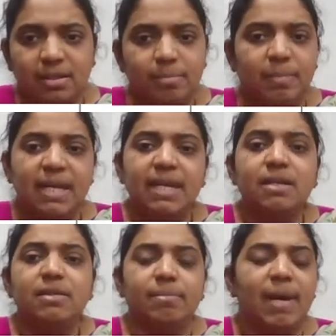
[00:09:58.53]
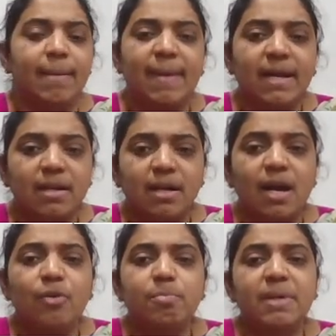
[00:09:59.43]
Being by bank
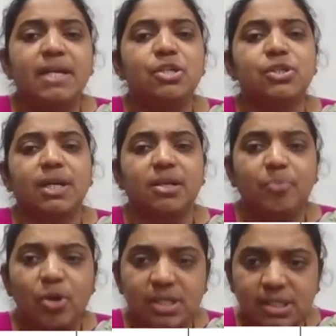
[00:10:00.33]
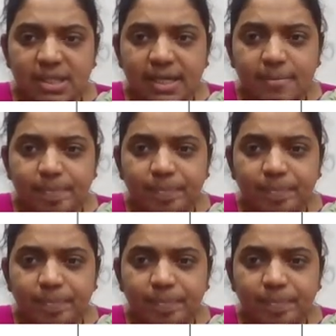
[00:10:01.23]
account, being check deposited.